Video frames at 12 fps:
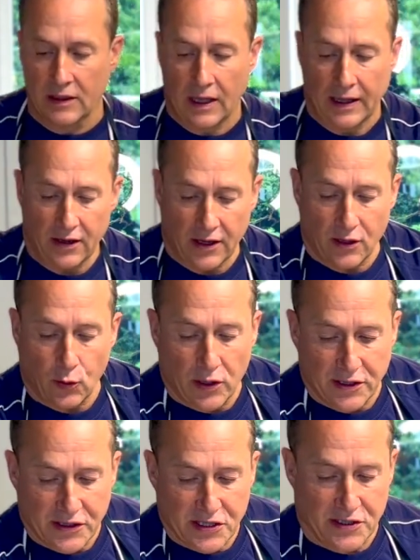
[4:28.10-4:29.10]
And
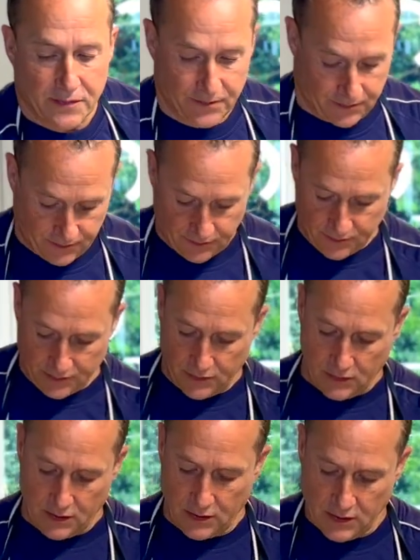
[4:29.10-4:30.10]
likewise
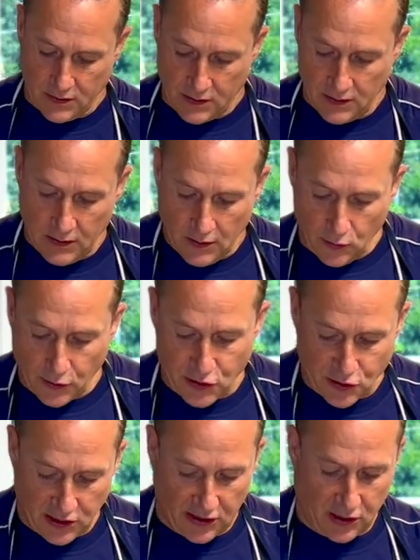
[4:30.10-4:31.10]
with your
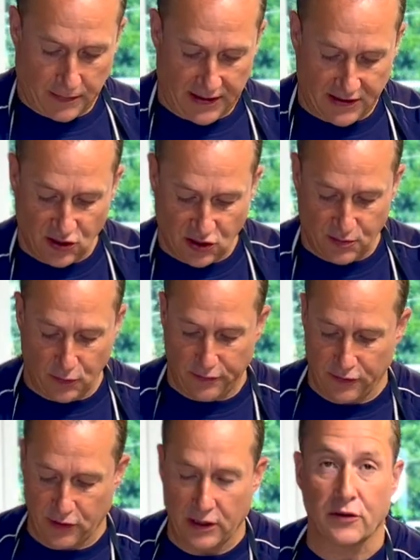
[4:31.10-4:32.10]
silicone mat, just move it
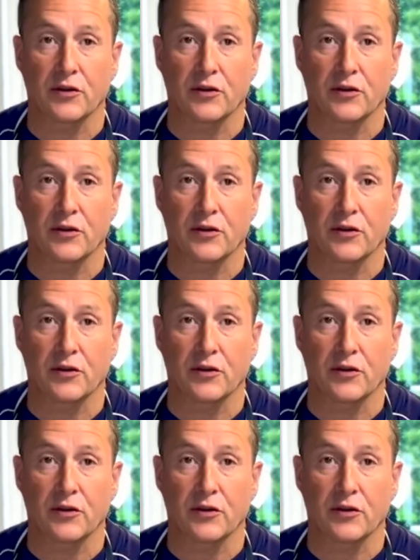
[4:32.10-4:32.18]
around.